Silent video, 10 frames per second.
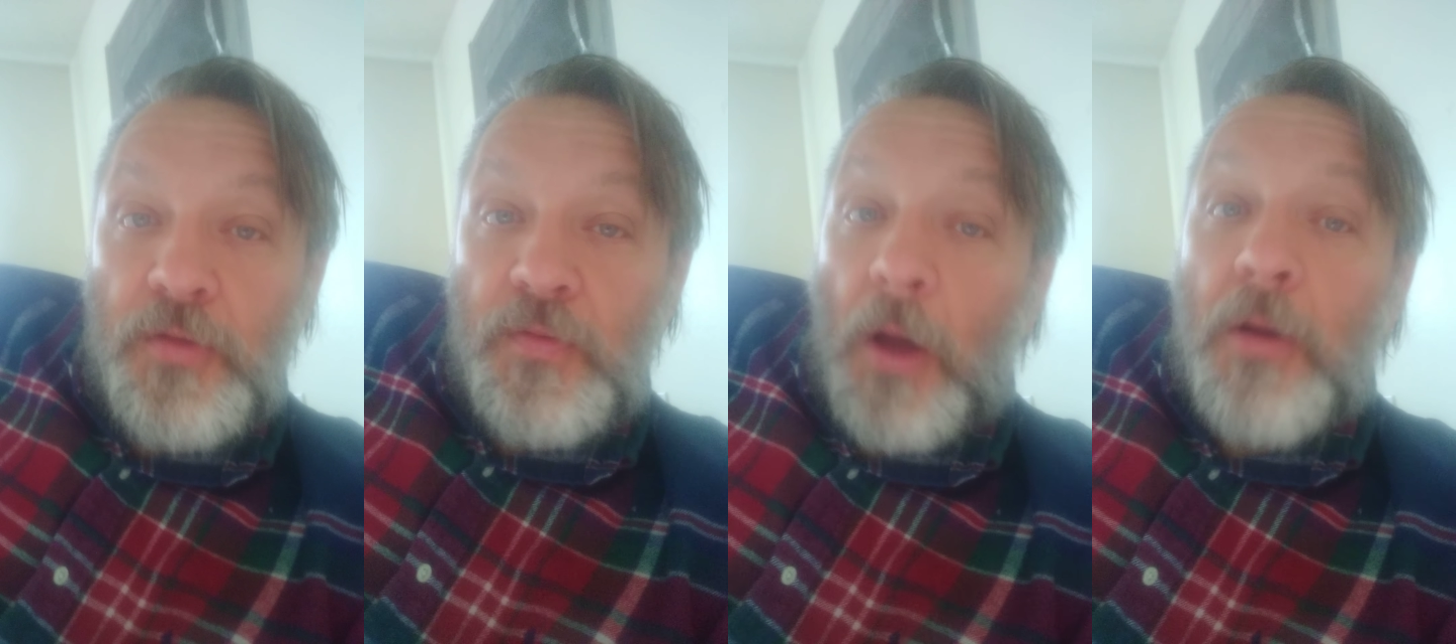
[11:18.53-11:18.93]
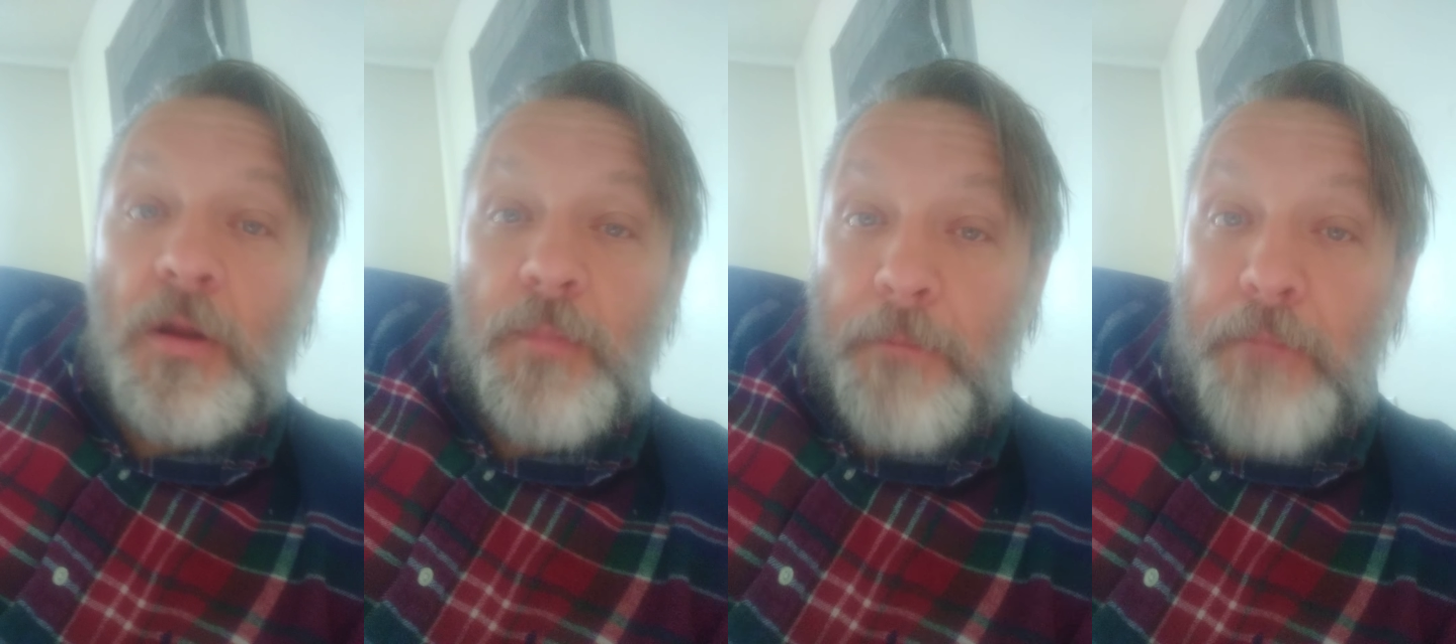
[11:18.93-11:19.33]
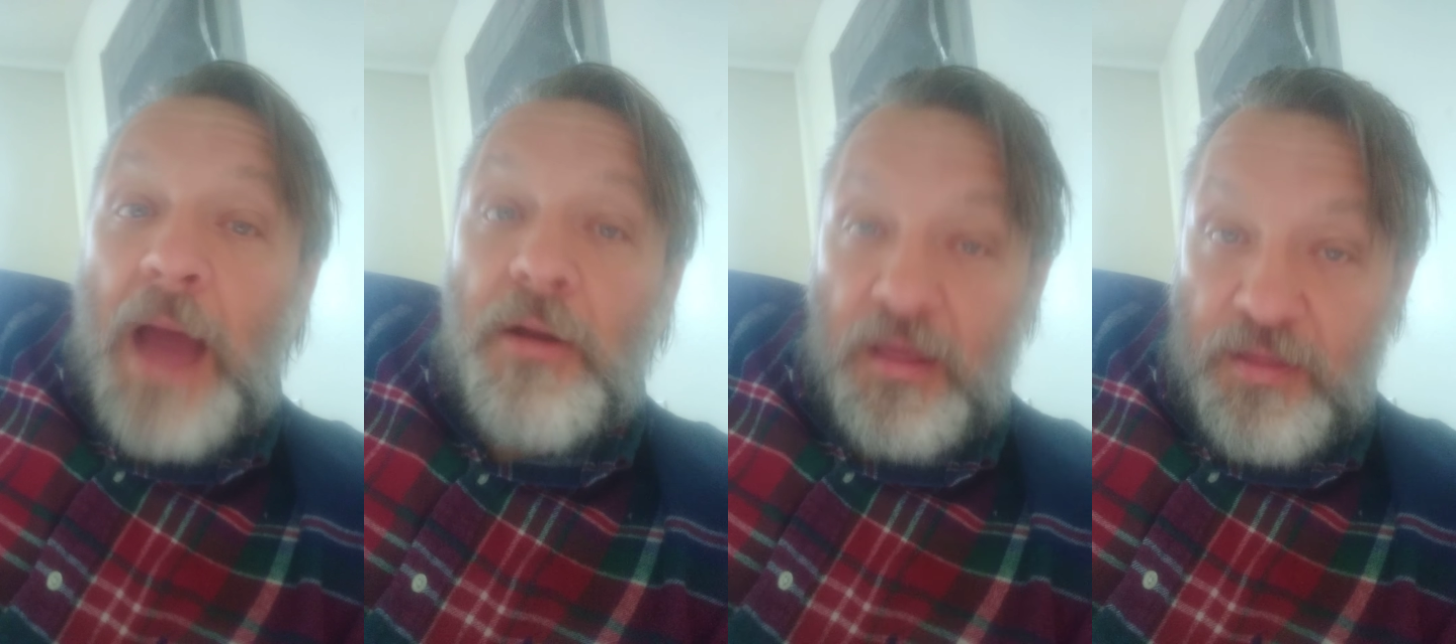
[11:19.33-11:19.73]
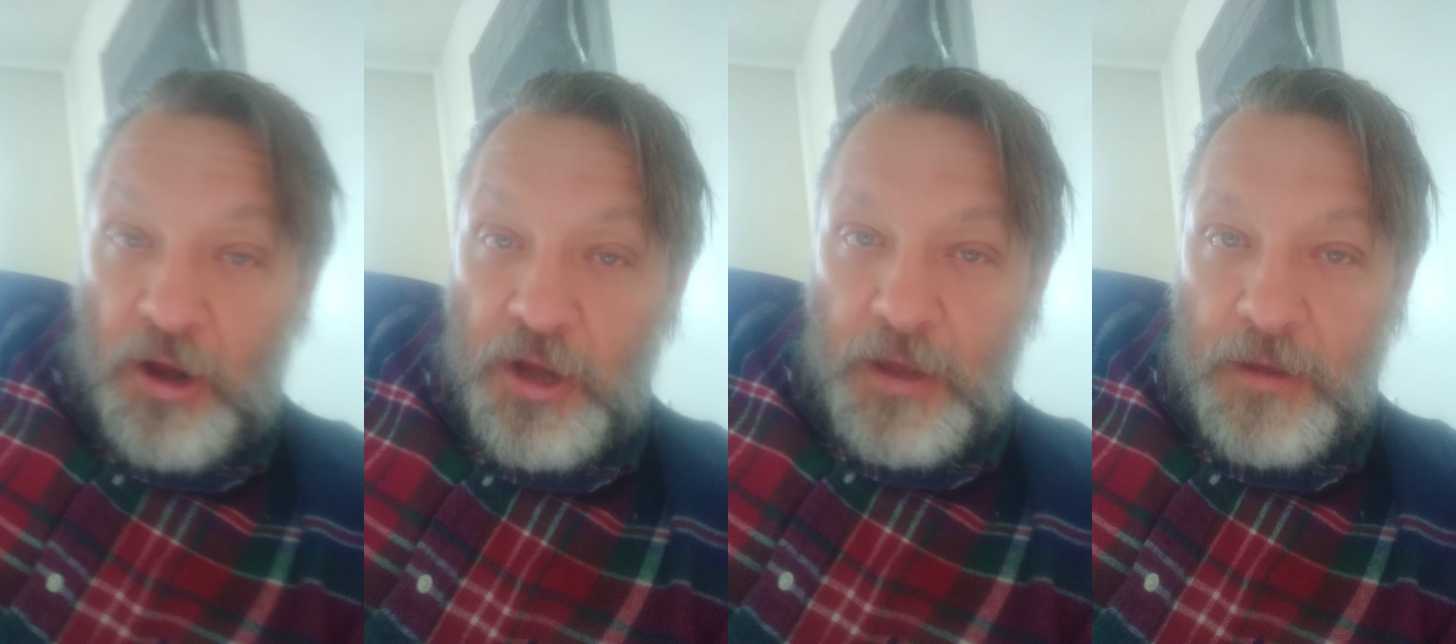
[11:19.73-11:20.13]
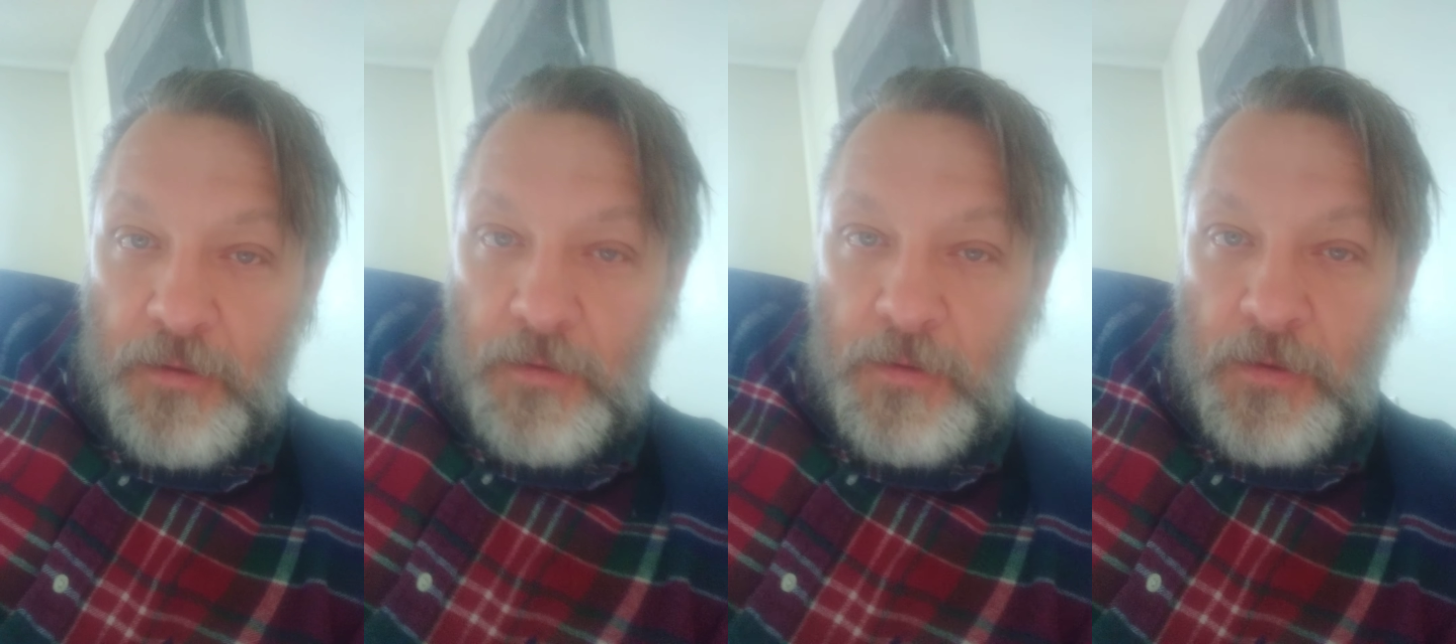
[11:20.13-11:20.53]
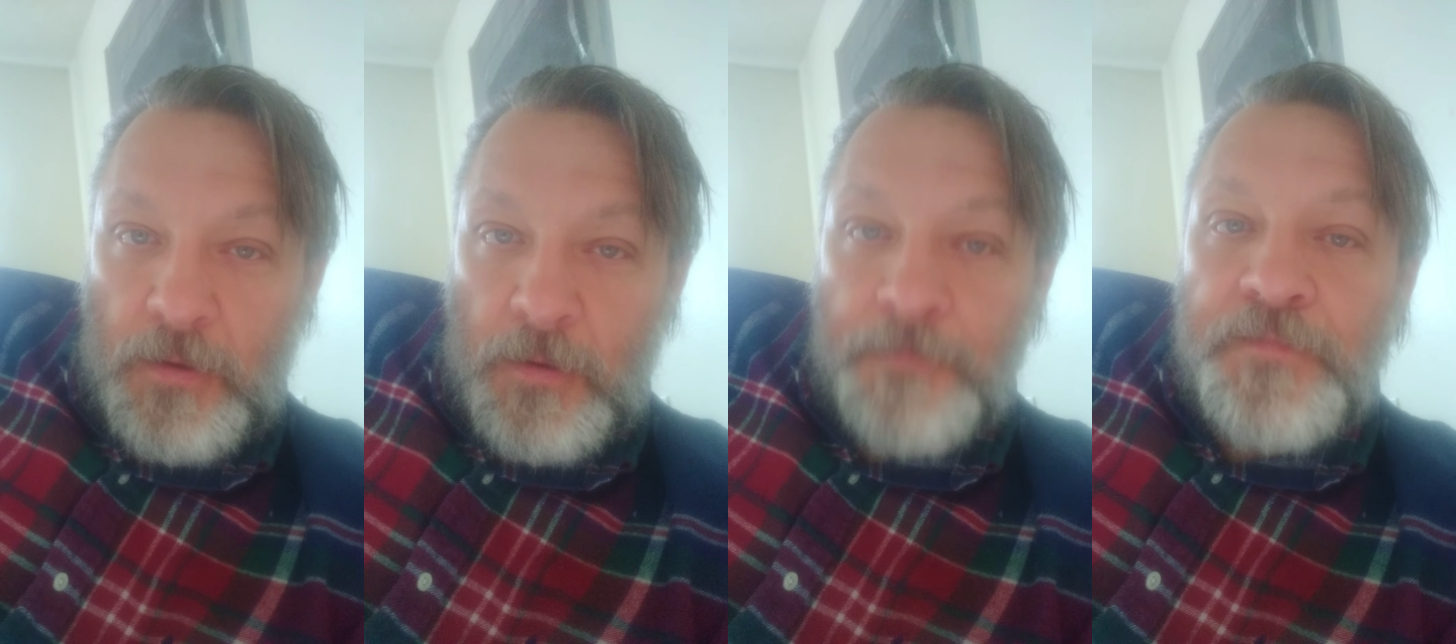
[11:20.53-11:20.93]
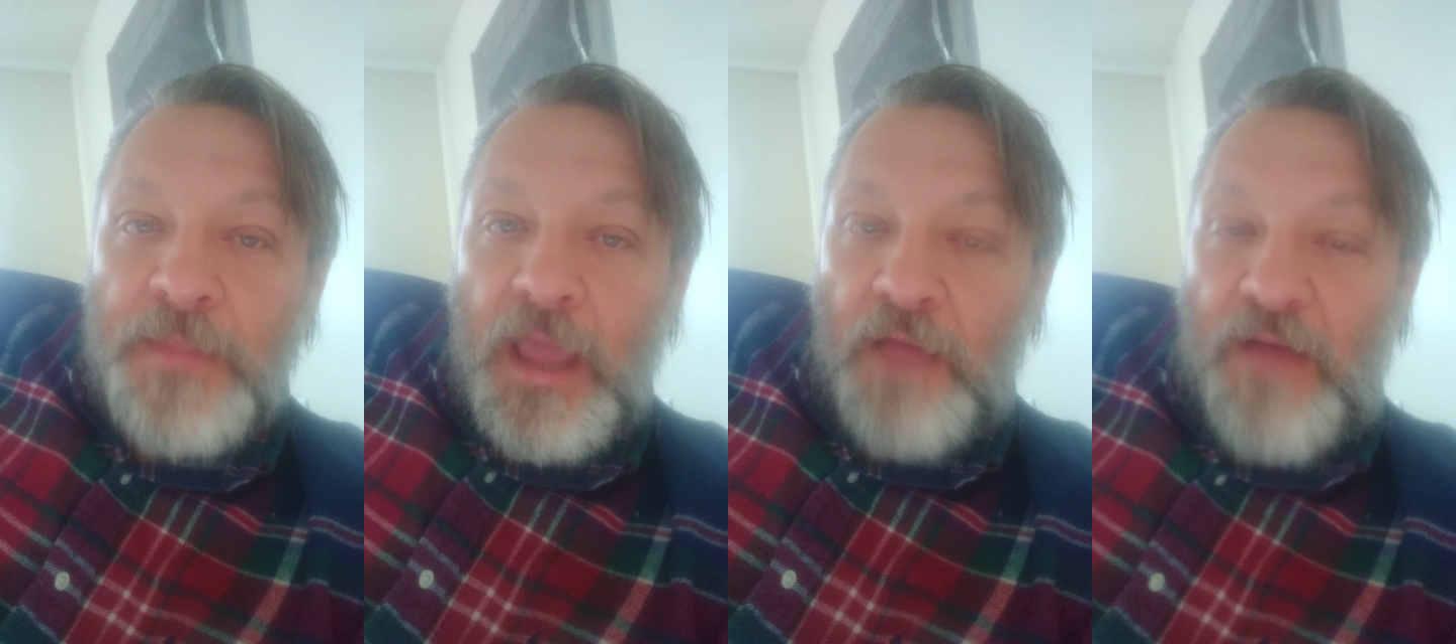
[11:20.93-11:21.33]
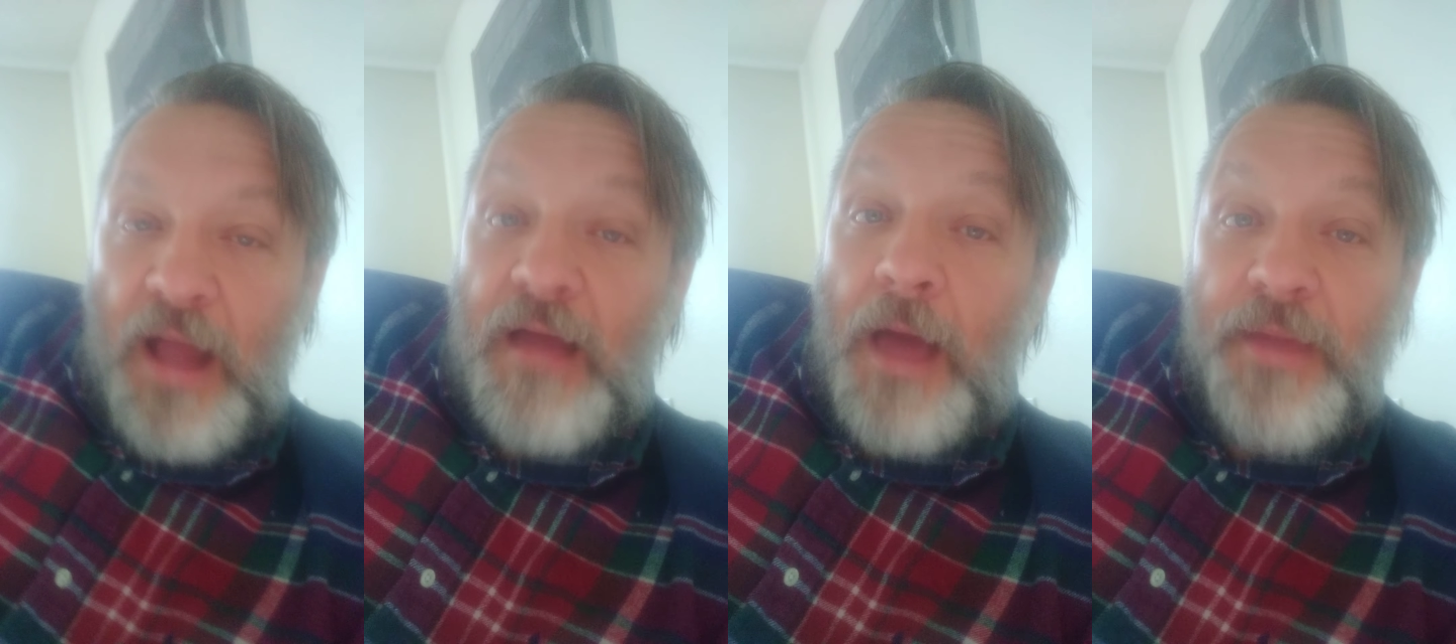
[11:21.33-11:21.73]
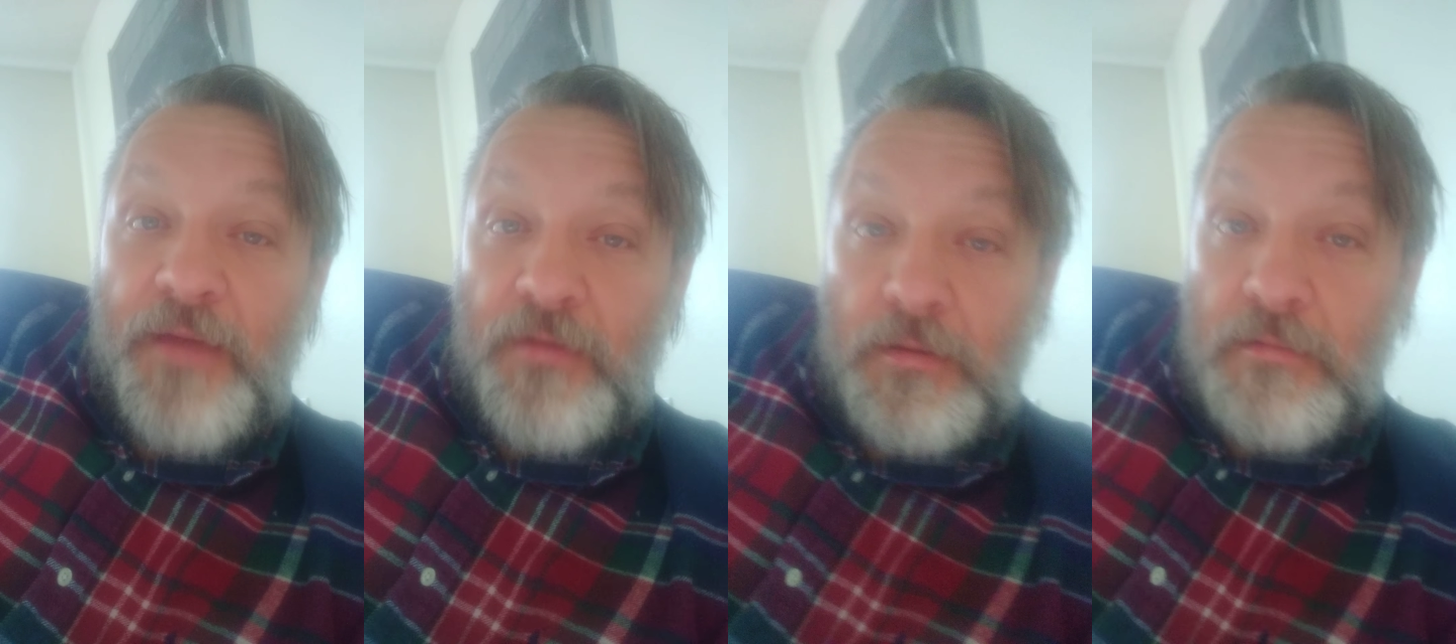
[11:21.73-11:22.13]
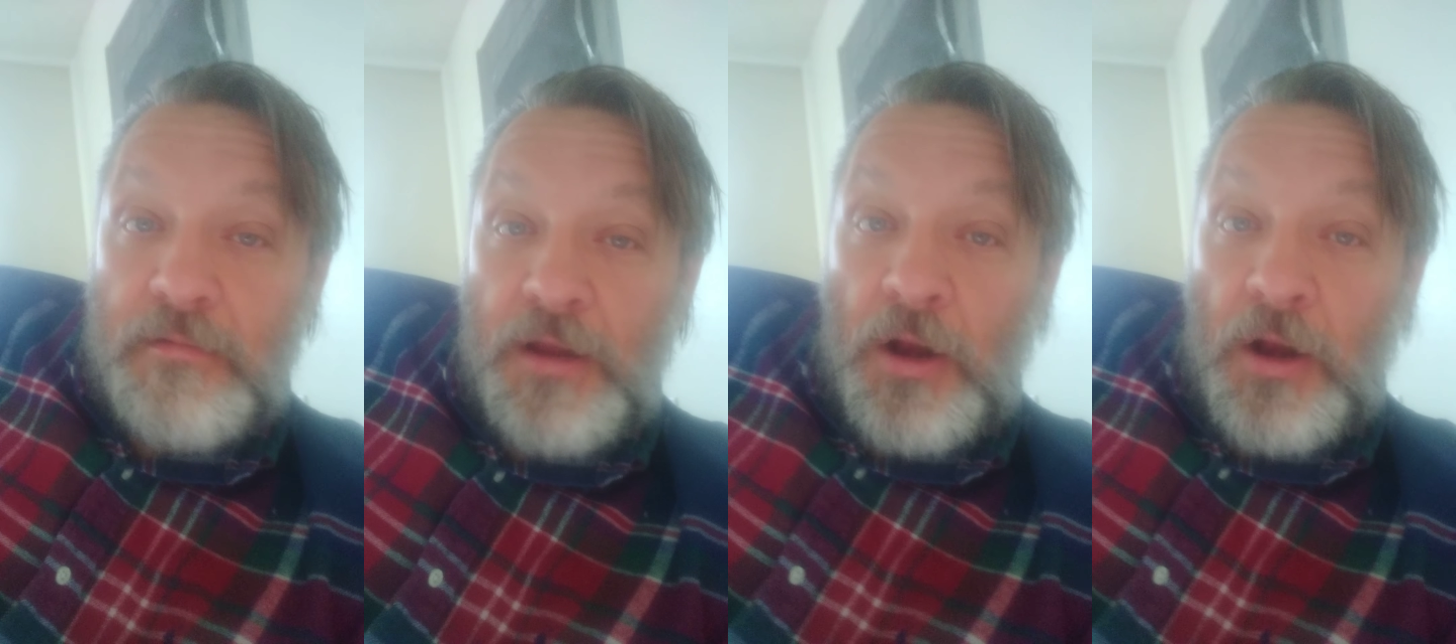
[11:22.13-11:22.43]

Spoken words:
There are going to be bounties on you. In fact, I'm even,